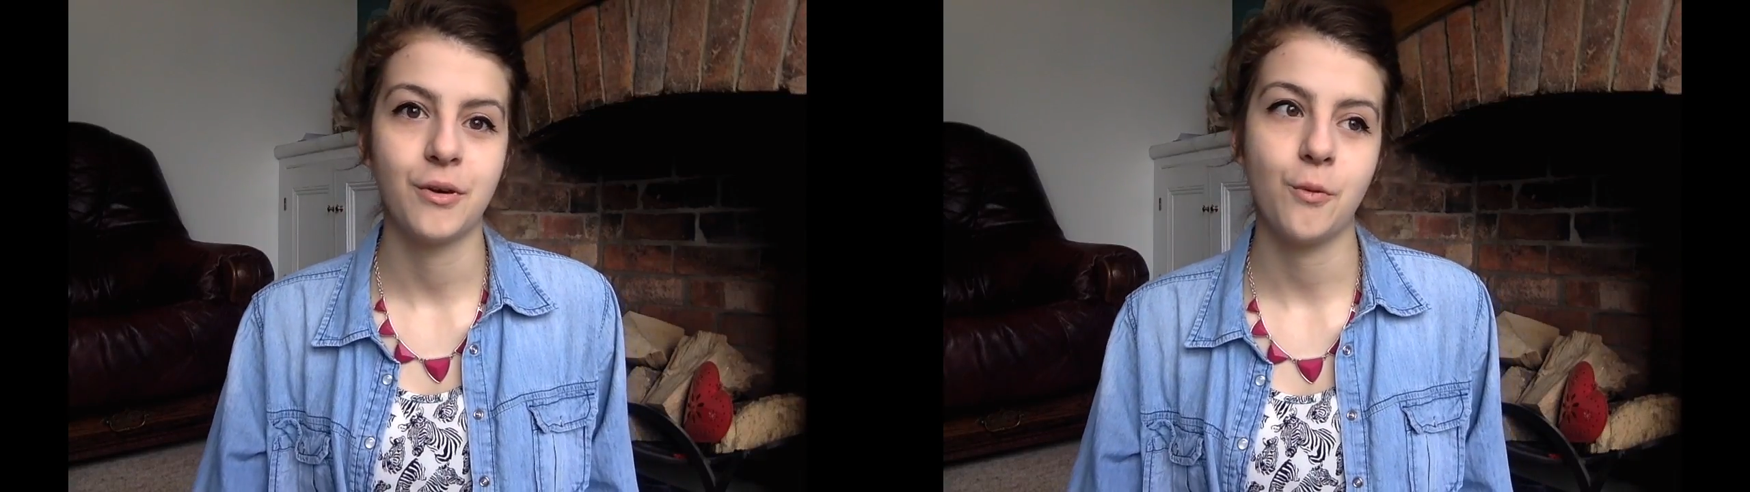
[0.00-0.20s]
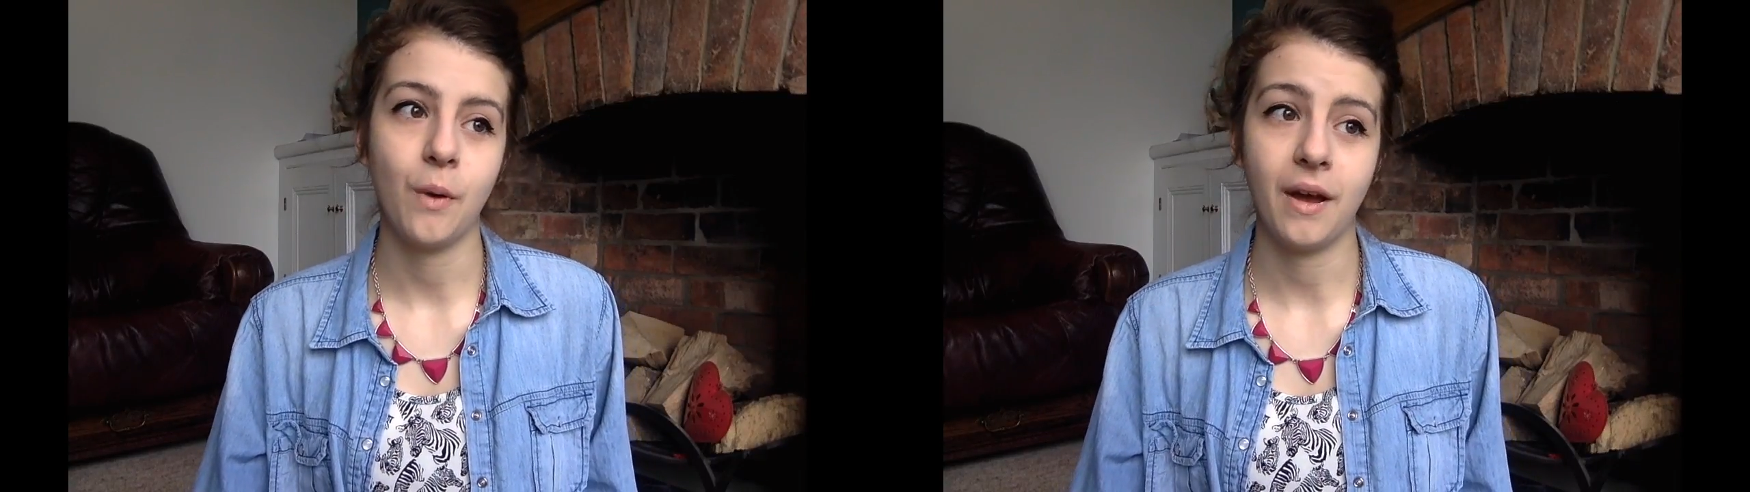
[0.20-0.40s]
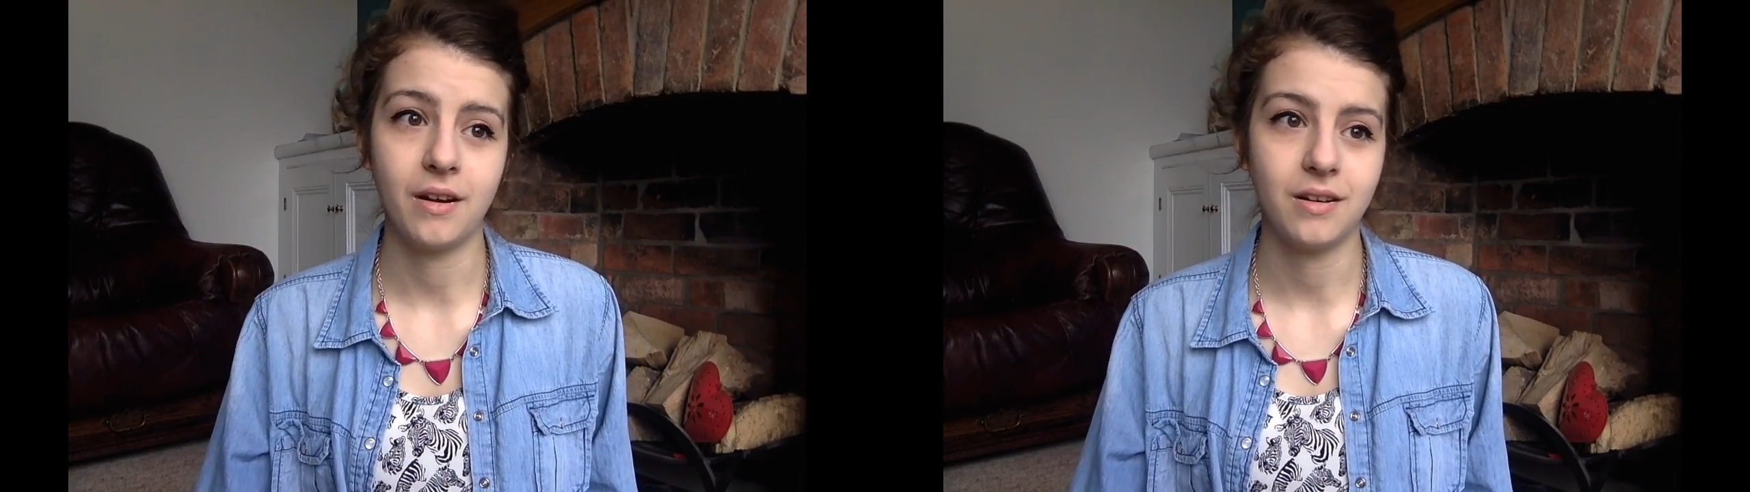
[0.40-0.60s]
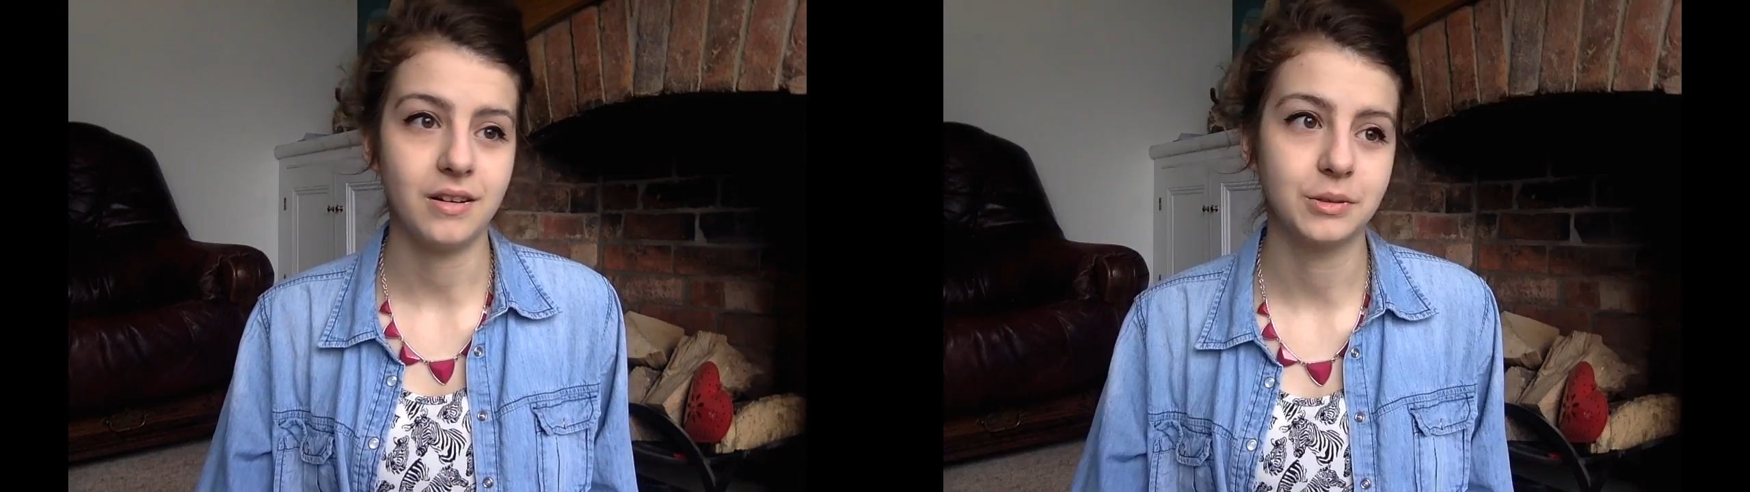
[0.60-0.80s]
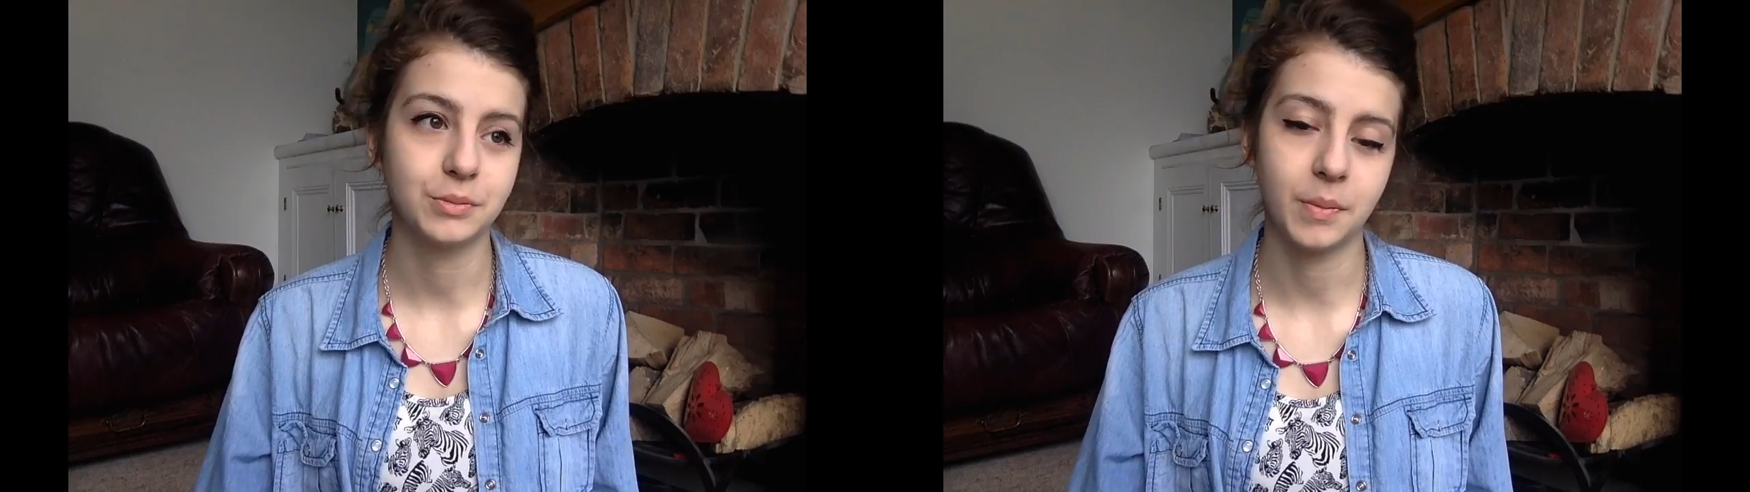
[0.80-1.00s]
when
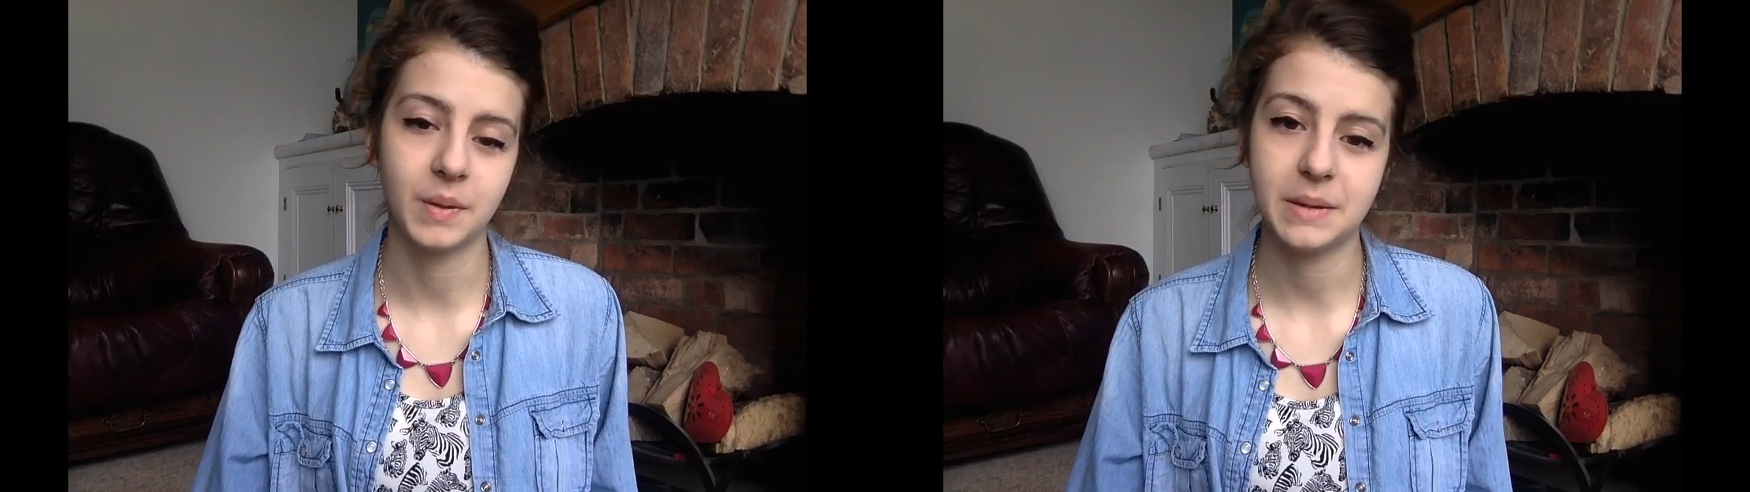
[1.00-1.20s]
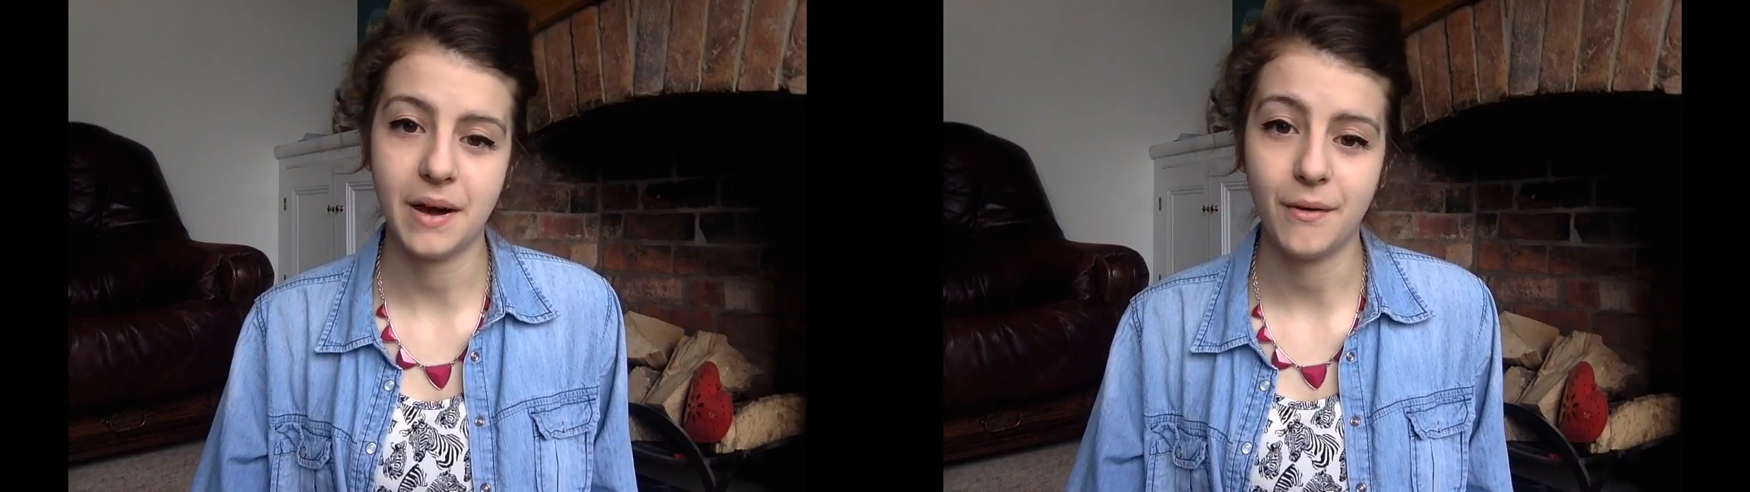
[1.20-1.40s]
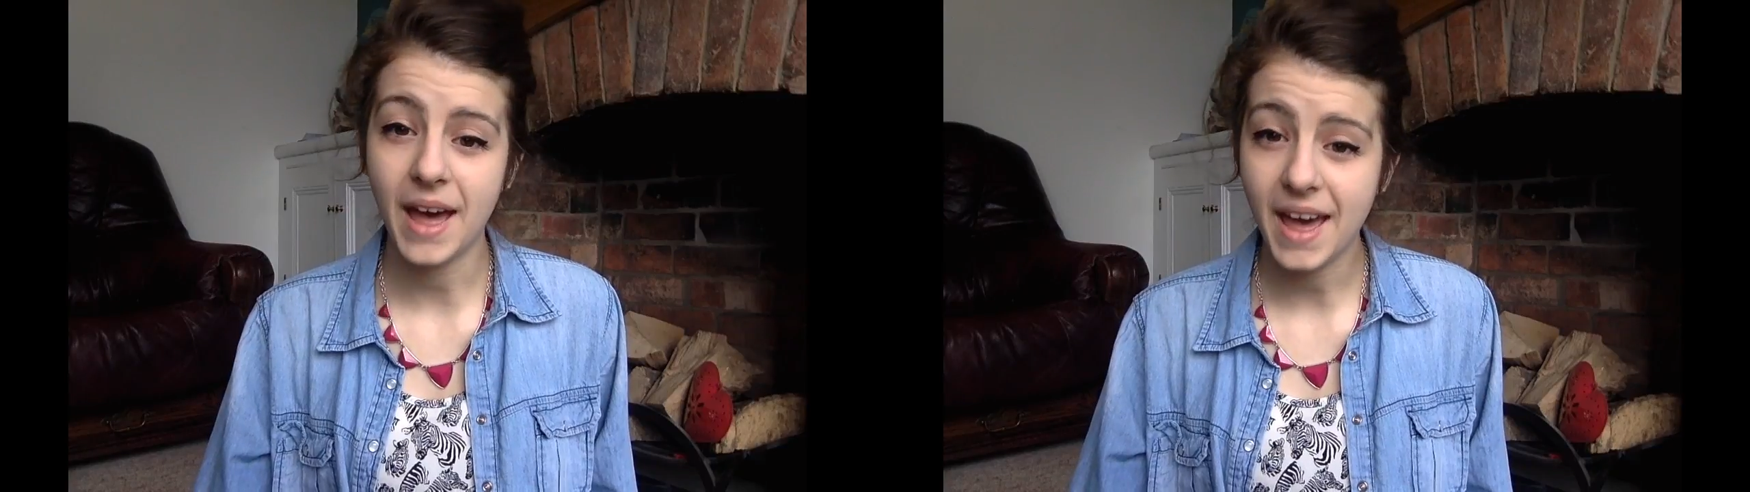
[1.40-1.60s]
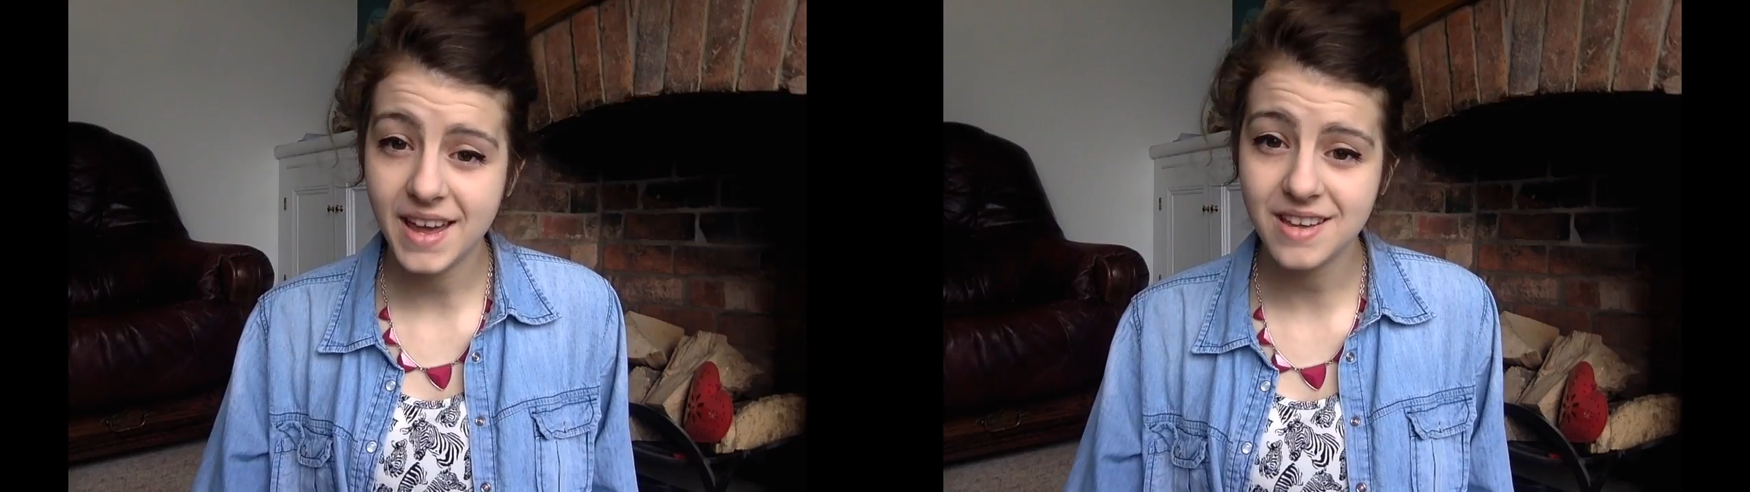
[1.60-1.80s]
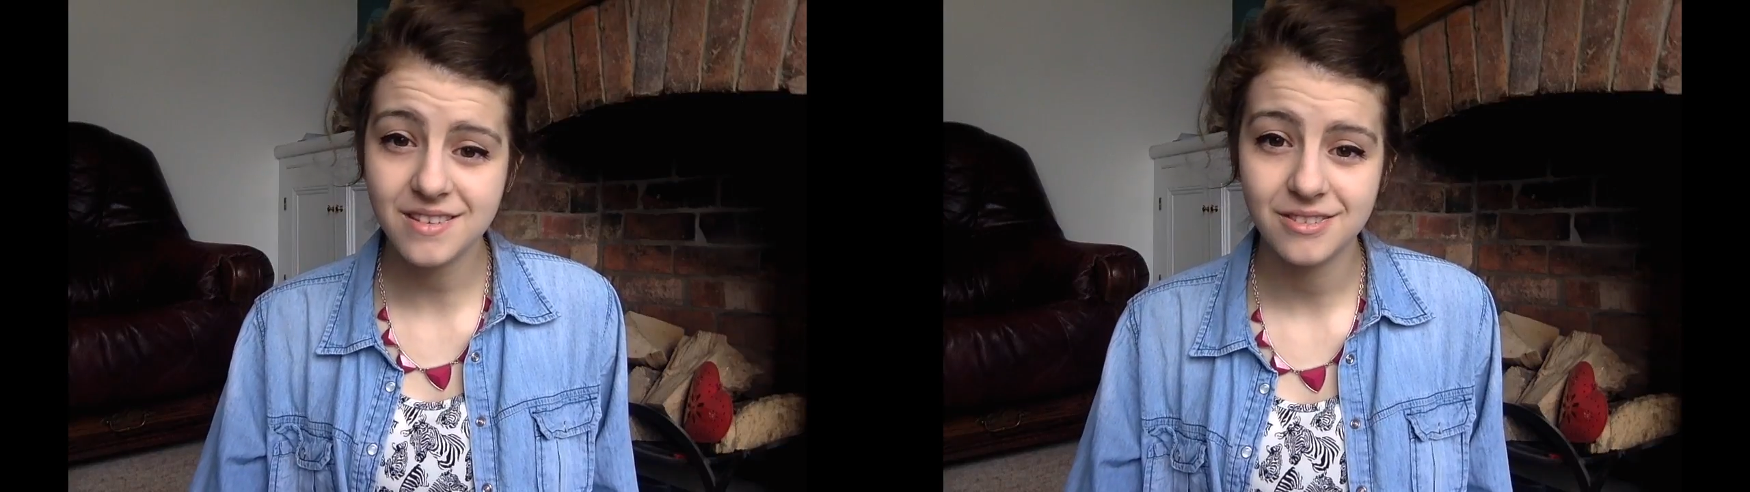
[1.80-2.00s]
I was probably about
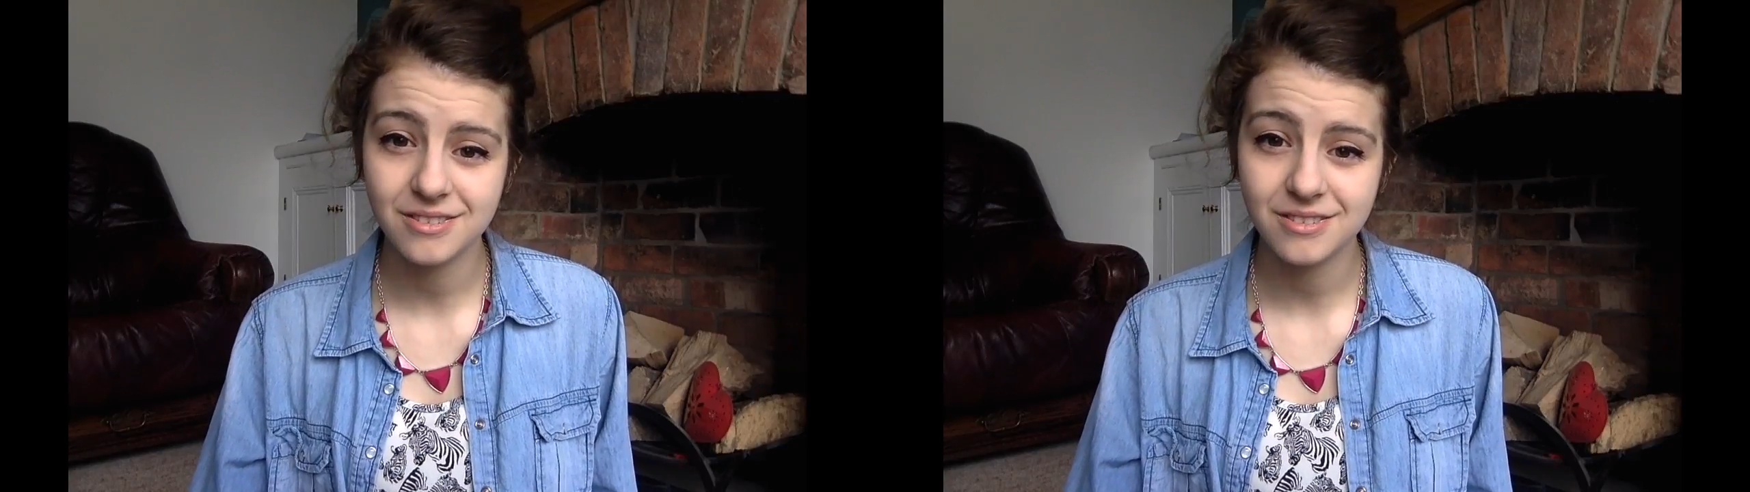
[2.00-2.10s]
8,